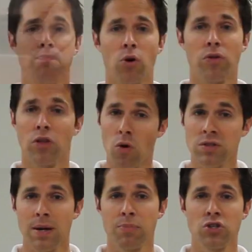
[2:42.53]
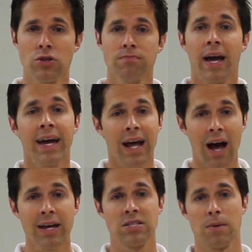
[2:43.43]
both low temperature and
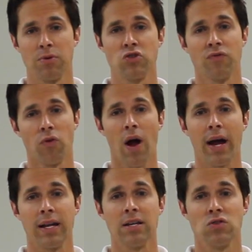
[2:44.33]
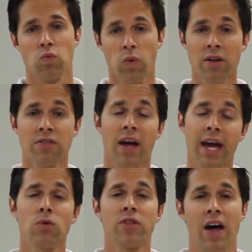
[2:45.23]
high temperature varieties with
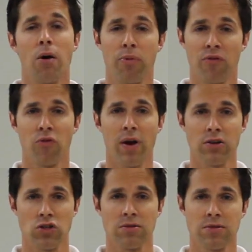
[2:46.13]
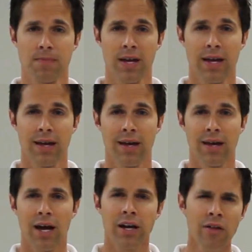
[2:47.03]
and without perforations.
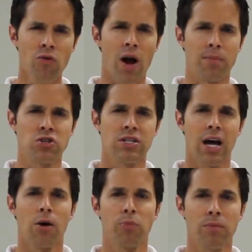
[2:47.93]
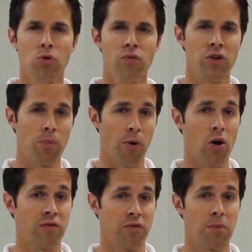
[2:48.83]
Another option to help remove your
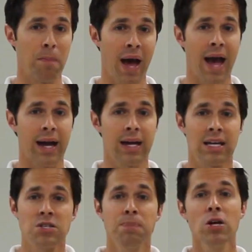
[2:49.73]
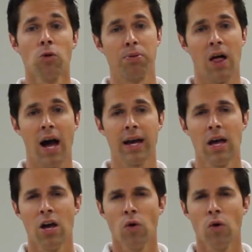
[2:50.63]
part from the bag is peel ply,